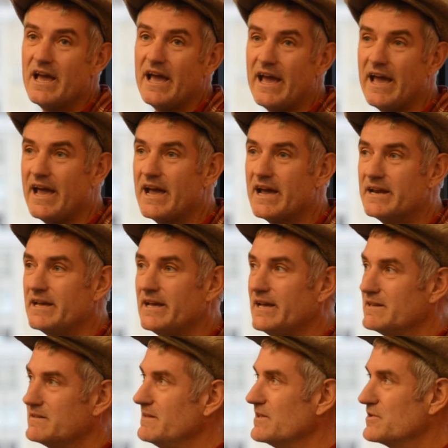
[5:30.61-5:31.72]
And
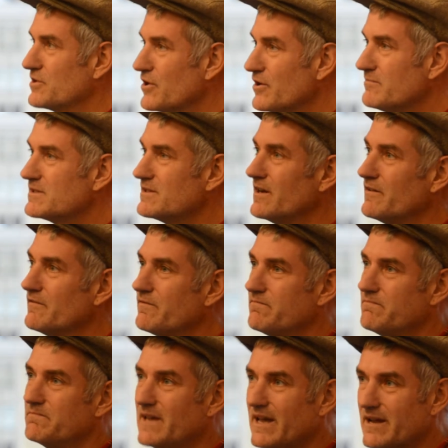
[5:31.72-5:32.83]
in terms of
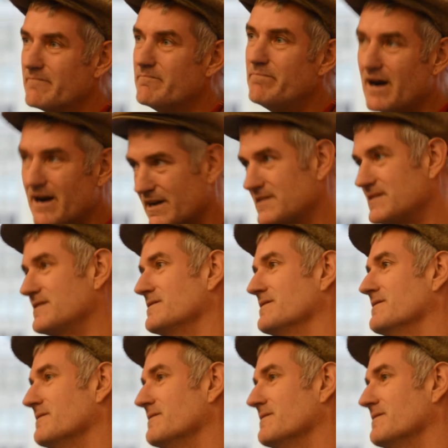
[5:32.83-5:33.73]
getting bucks